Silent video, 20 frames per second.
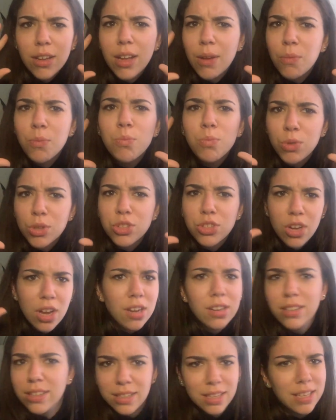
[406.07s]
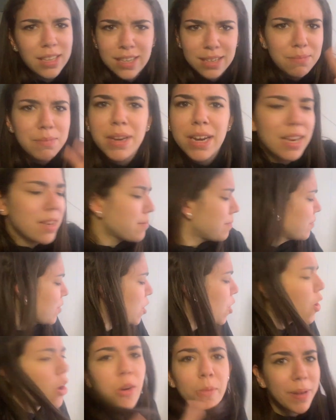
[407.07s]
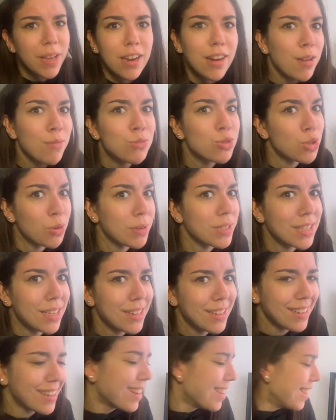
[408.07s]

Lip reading: We'll talk in a minute. Oh my god, I'm so excited.